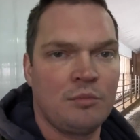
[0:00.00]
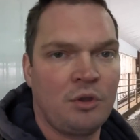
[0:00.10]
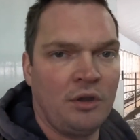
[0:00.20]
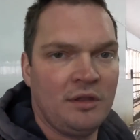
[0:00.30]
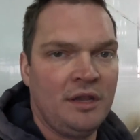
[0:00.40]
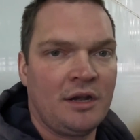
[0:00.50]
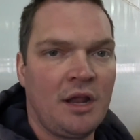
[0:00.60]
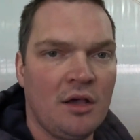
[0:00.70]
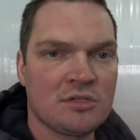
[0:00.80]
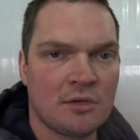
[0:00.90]
Currently our
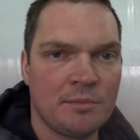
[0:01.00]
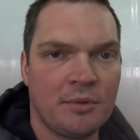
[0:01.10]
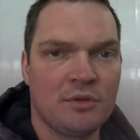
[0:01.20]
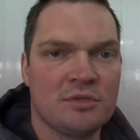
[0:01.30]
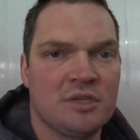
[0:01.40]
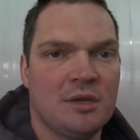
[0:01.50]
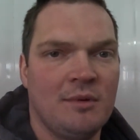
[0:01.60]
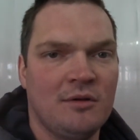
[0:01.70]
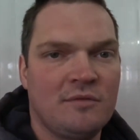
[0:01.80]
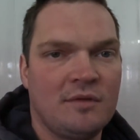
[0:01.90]
cows are producing
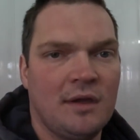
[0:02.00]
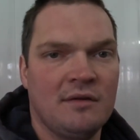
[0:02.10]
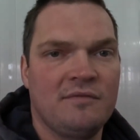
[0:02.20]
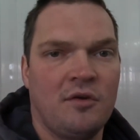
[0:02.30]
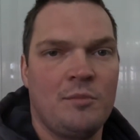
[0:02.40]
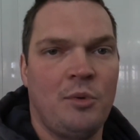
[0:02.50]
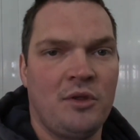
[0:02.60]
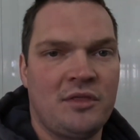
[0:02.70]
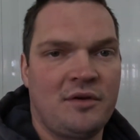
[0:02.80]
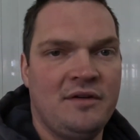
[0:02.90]
about
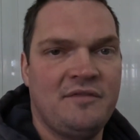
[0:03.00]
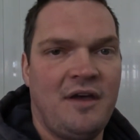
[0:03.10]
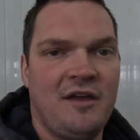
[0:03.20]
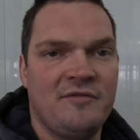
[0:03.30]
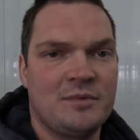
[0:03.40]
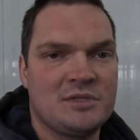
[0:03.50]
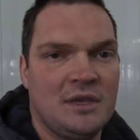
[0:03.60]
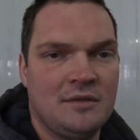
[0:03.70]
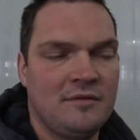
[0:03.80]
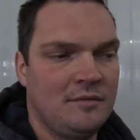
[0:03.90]

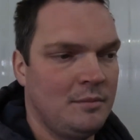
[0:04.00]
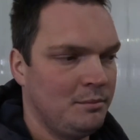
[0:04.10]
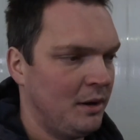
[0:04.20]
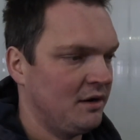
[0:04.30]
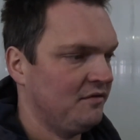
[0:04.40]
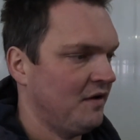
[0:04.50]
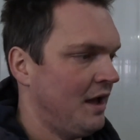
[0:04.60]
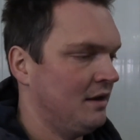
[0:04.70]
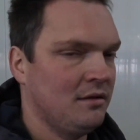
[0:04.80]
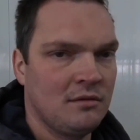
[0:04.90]
4.35%
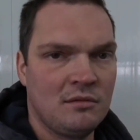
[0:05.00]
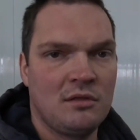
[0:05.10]
butterfat and